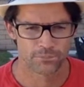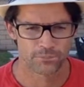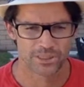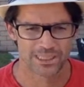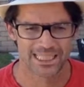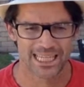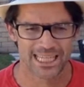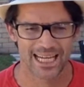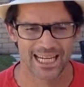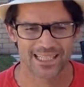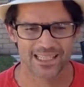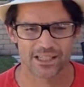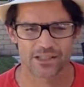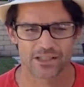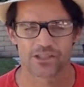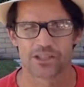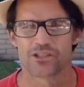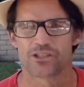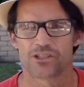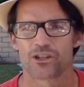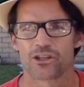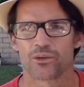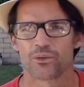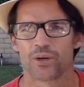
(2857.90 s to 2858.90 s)
Texas
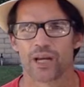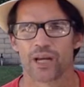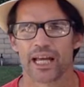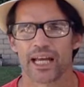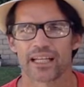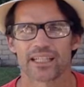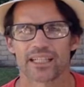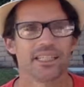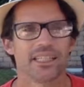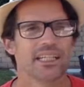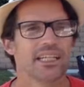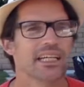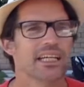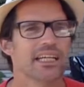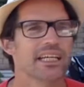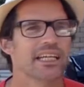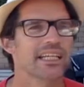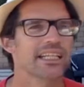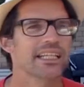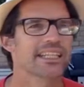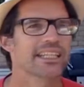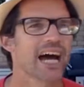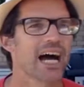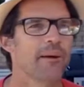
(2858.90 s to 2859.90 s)
is correct.
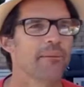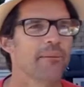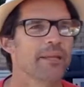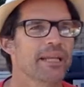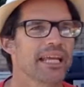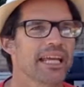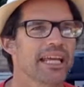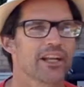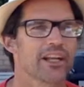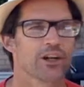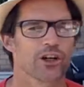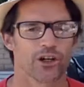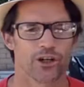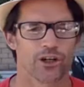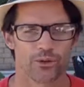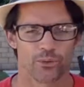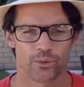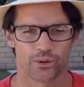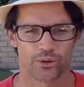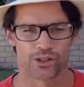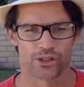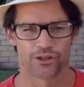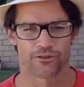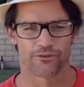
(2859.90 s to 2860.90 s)
Dominator
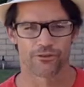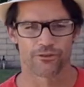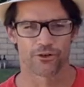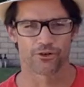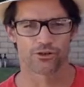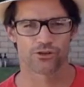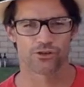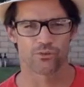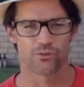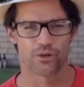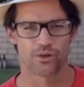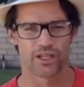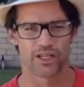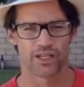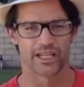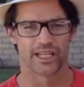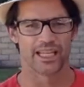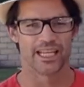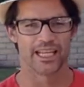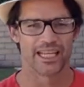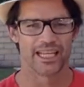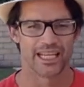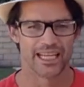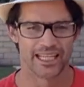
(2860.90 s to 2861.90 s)
was the first one,
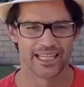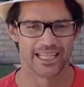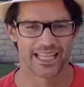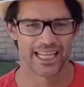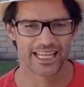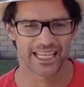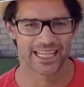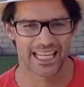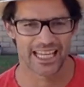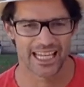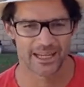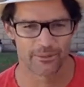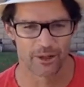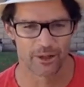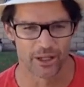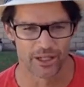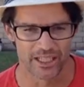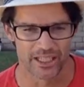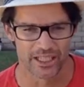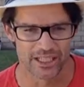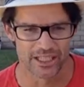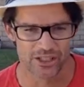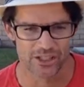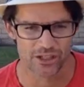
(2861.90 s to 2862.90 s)
and that came on
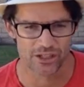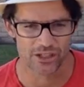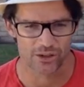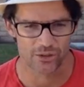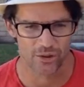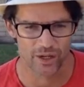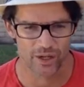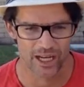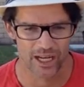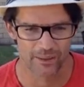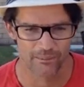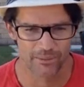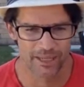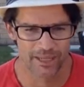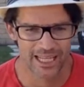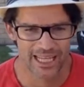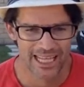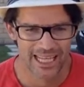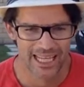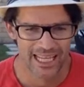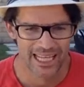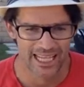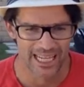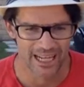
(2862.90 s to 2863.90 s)
Instagram.
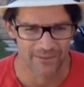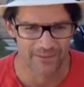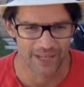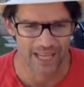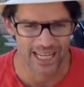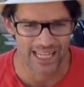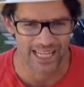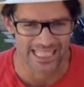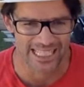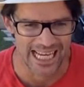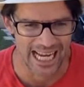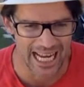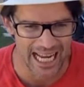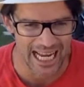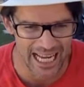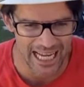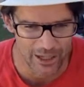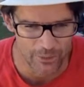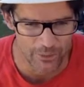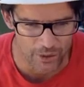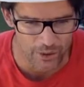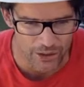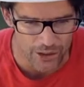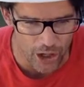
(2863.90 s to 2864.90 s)
And I've got a tie
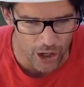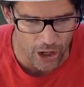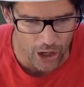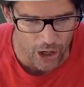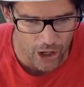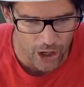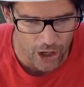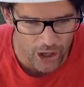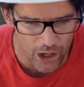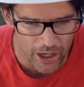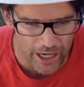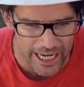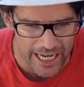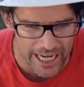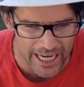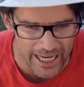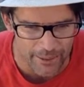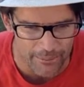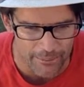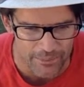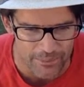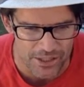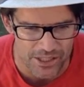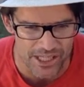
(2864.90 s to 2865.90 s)
with
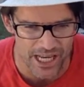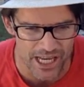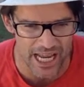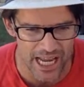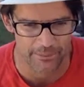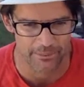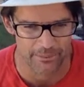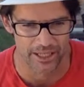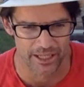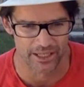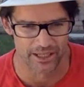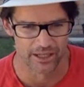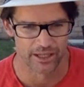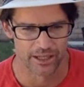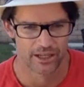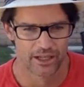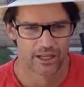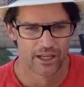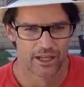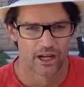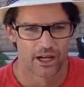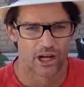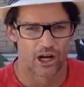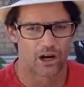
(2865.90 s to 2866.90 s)
R.M. Simon.
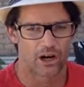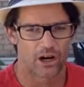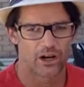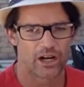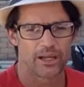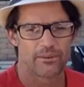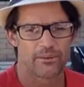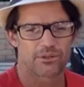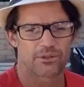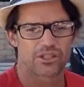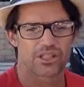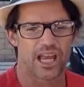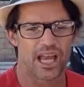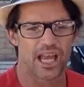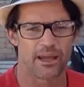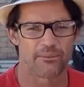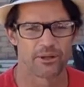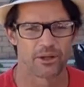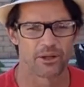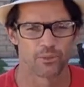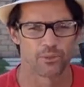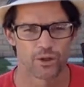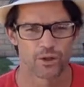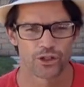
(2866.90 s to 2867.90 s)
R.M. Simon,
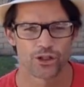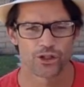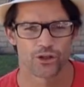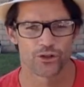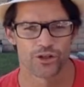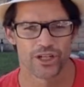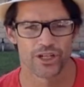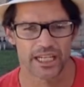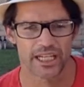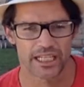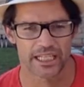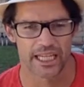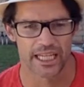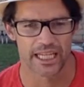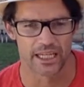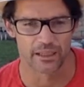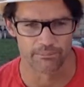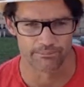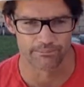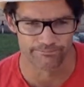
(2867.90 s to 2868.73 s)
what's your nickname?